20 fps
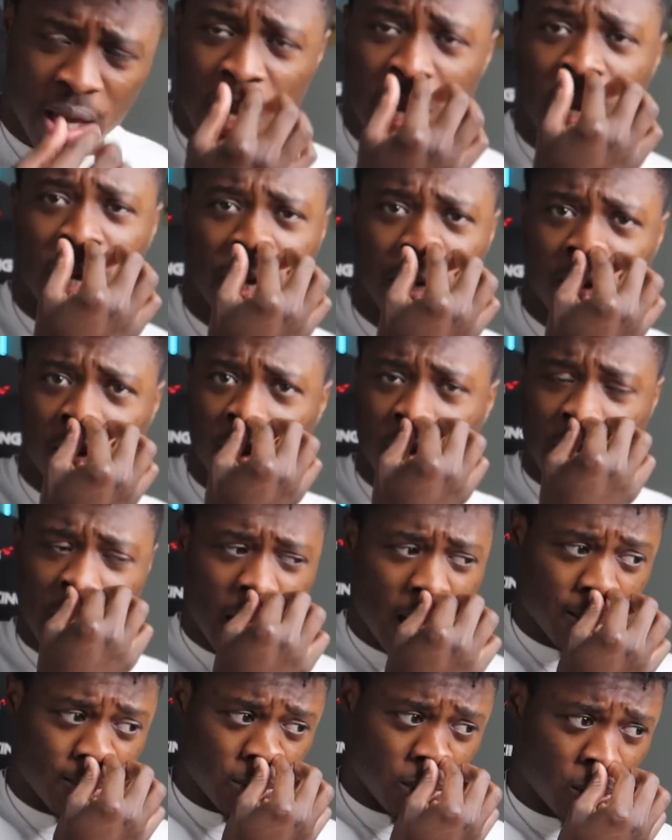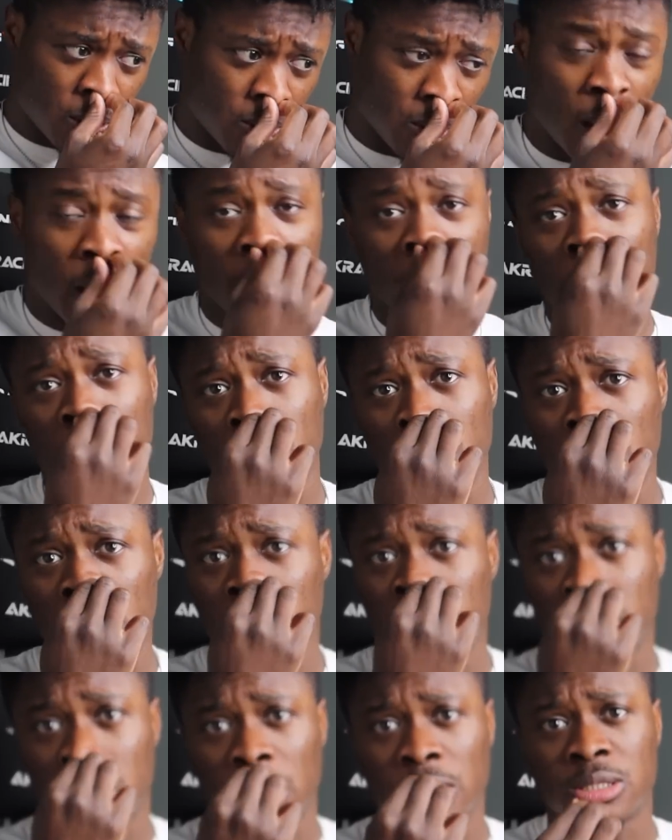I'm okay though wait
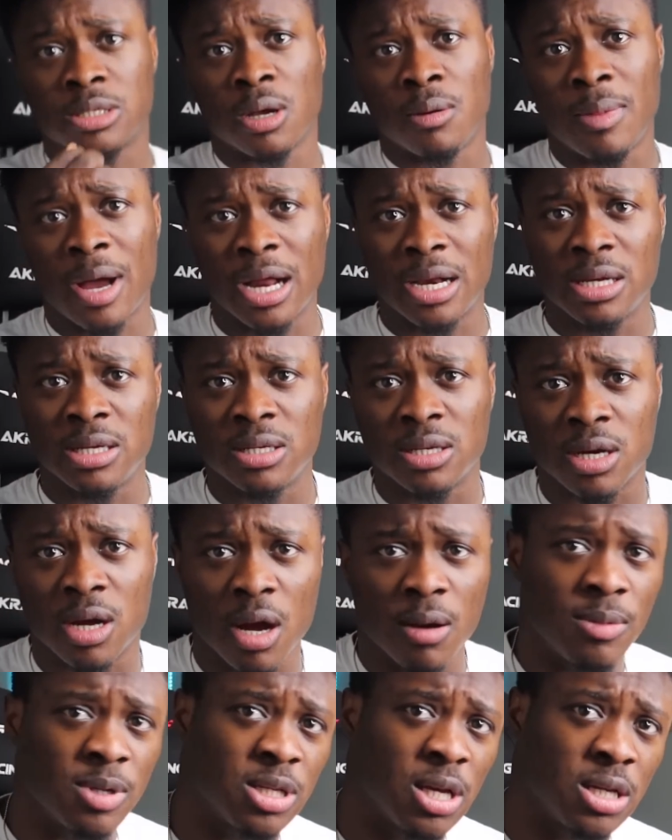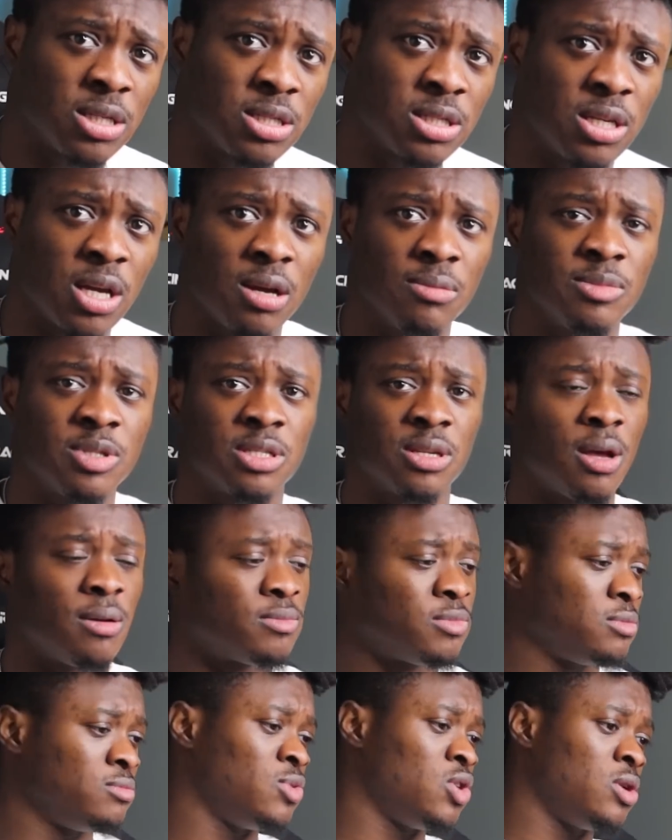Somebody in the comment section tell me
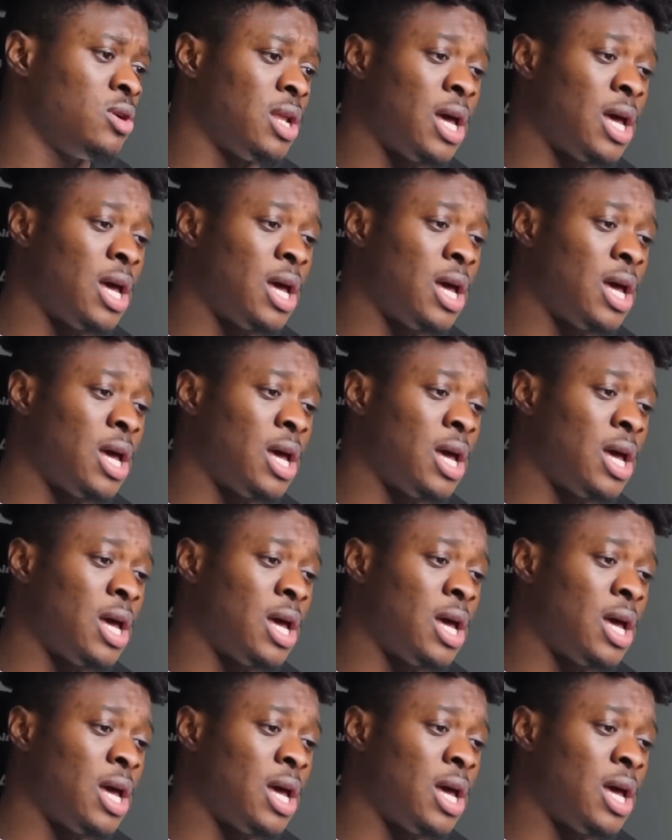something, bro.